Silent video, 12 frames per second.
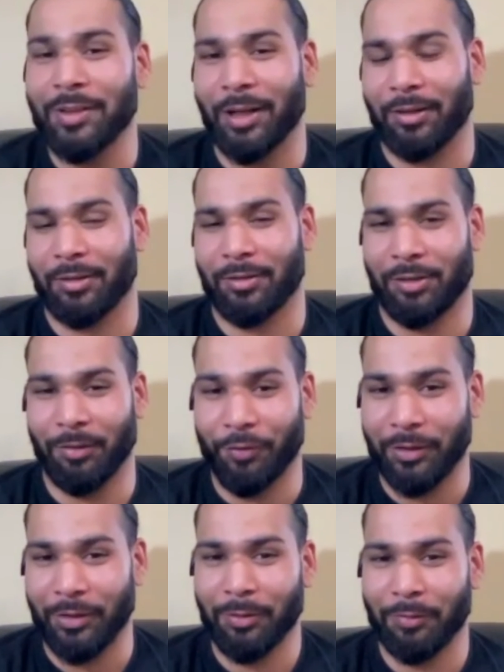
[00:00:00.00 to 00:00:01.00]
are
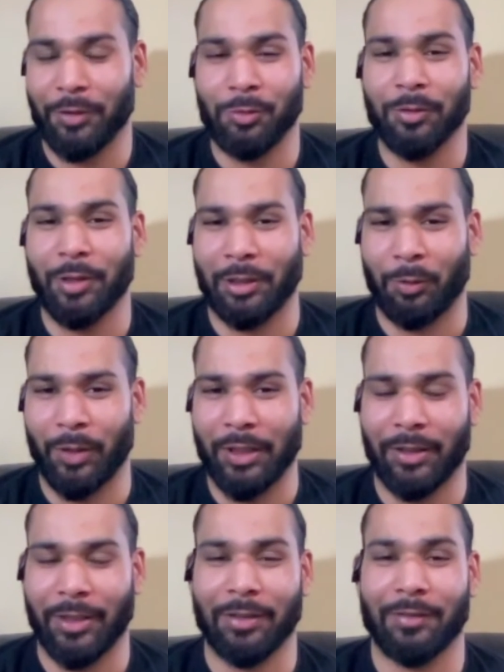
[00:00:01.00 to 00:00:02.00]
different. The visuals are great.
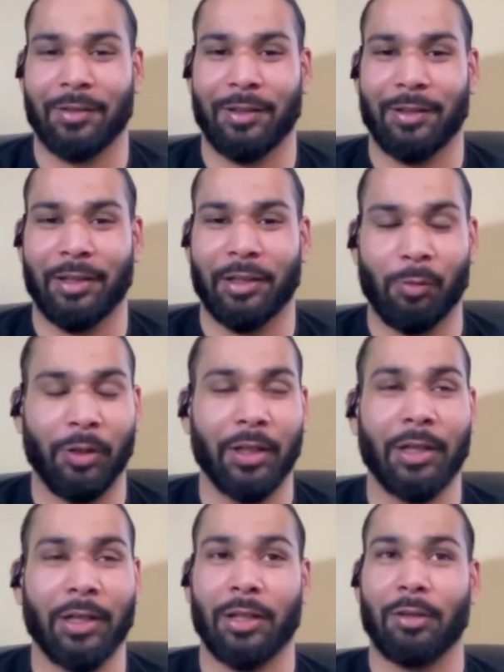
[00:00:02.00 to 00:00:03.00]
Like it's a six-sided
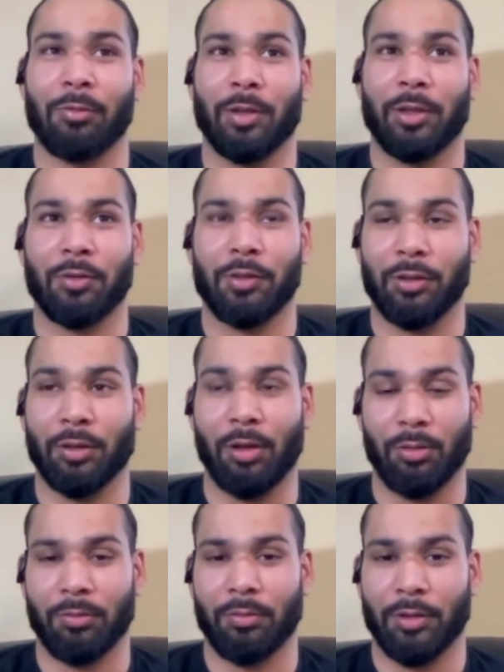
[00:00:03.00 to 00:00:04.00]
ring, and when you see,
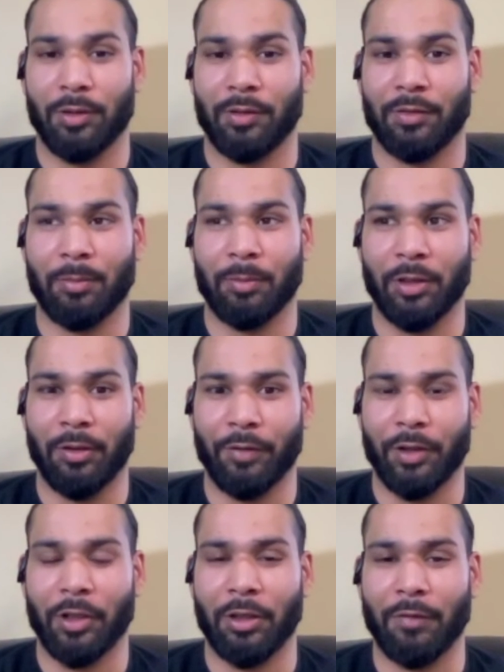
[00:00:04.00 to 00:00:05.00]
oh, this is something
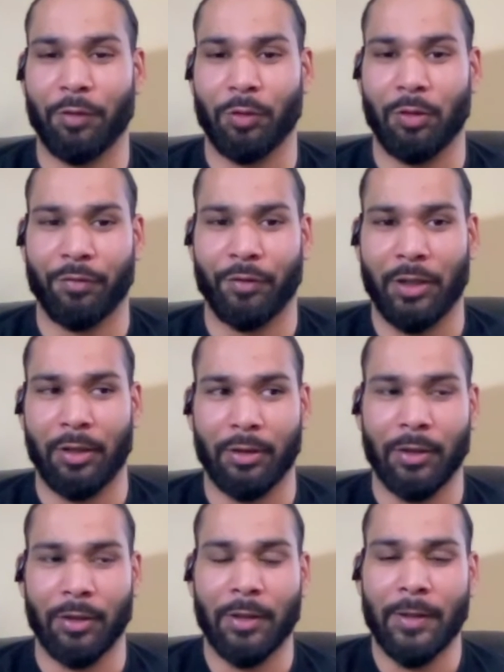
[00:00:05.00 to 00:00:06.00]
different, it gives you different,
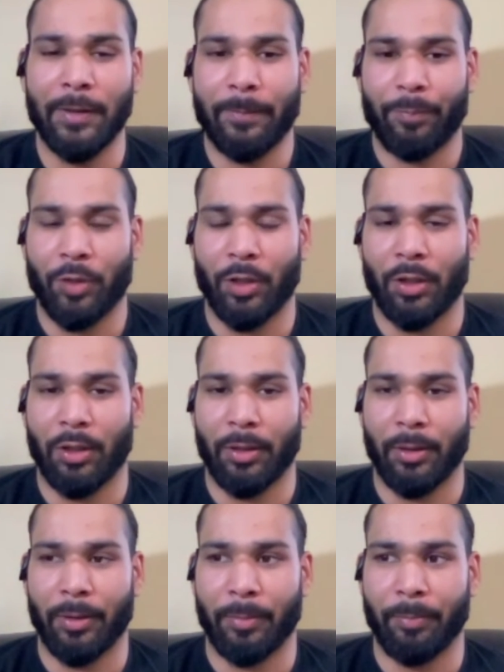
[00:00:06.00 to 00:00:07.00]

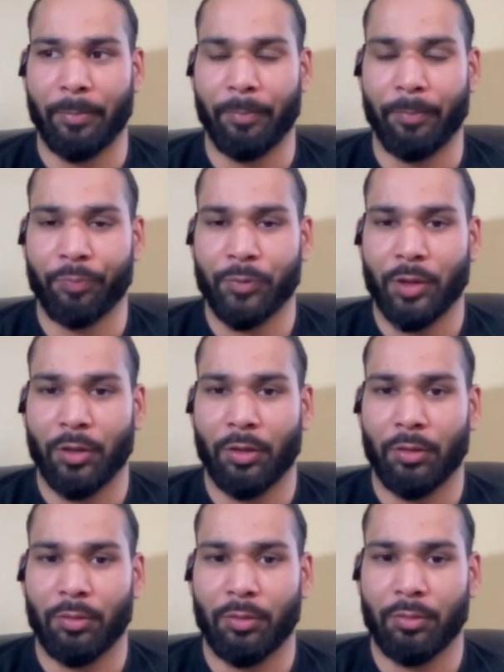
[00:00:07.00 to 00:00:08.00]
um,
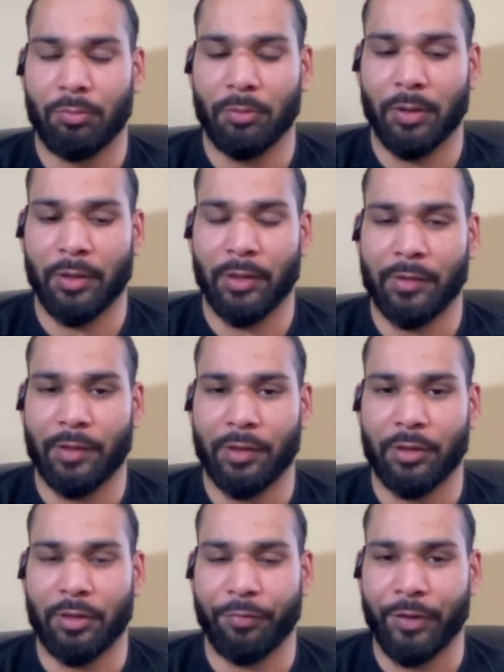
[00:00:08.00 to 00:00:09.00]
it's a
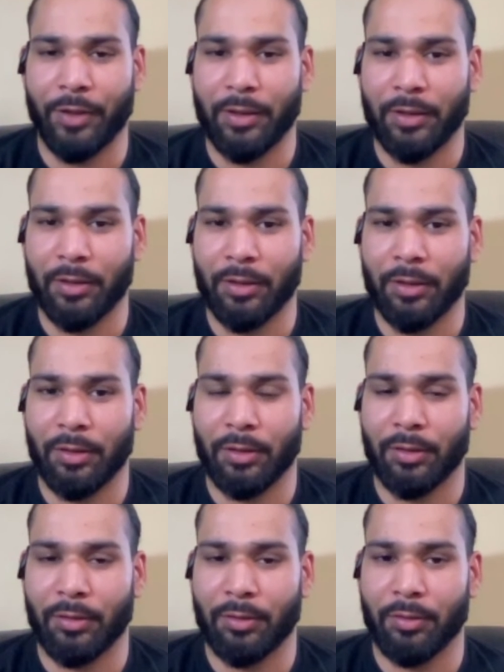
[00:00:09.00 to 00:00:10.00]
different,
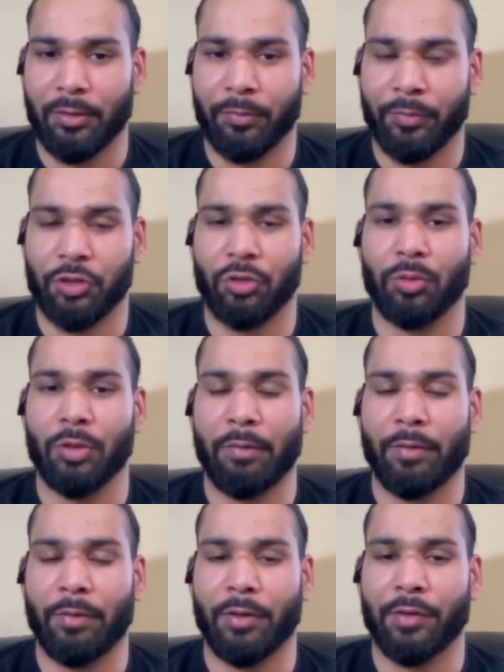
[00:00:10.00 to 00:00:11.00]
which you
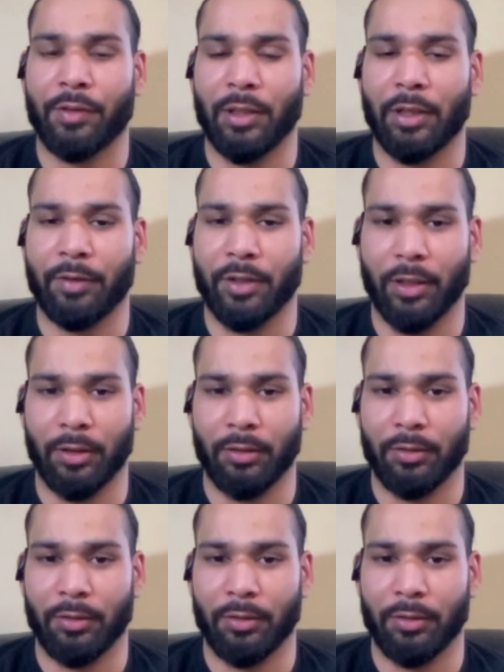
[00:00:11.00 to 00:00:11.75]
never see every day.